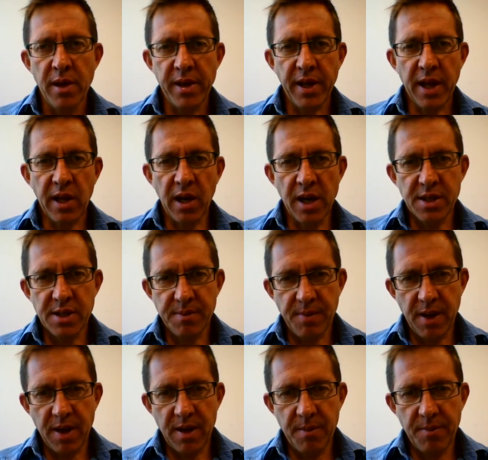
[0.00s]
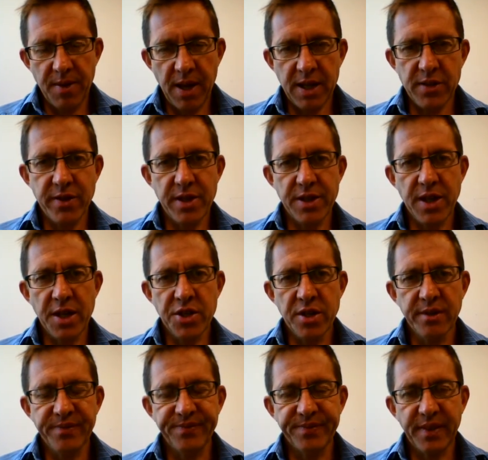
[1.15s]
Okay guys, thanks for your
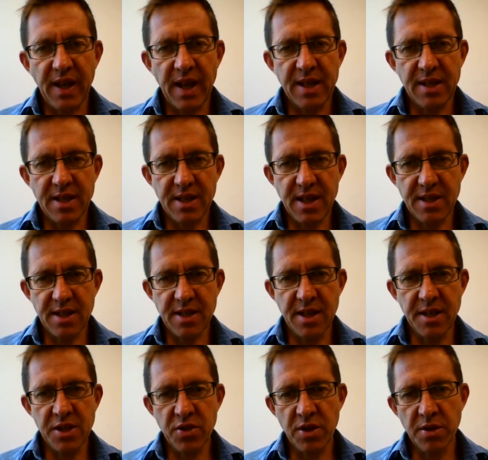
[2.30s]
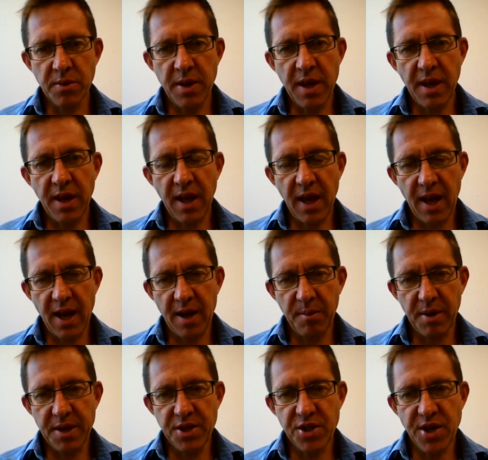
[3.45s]
attention, and as I said, enjoy the week, and
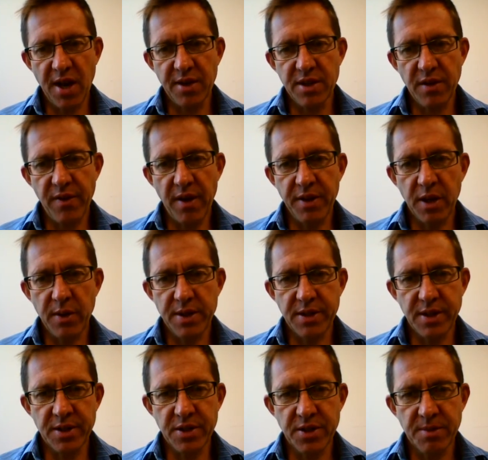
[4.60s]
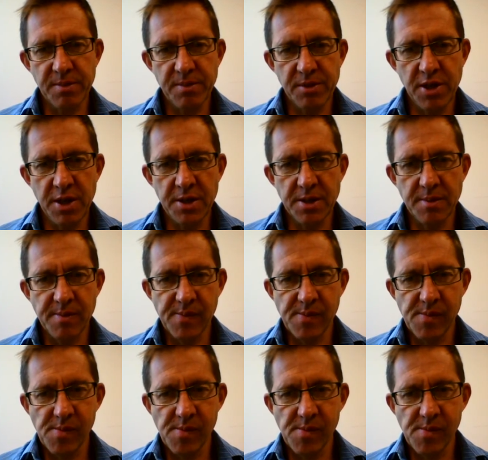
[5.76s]
please shout if you have any questions. Cheers.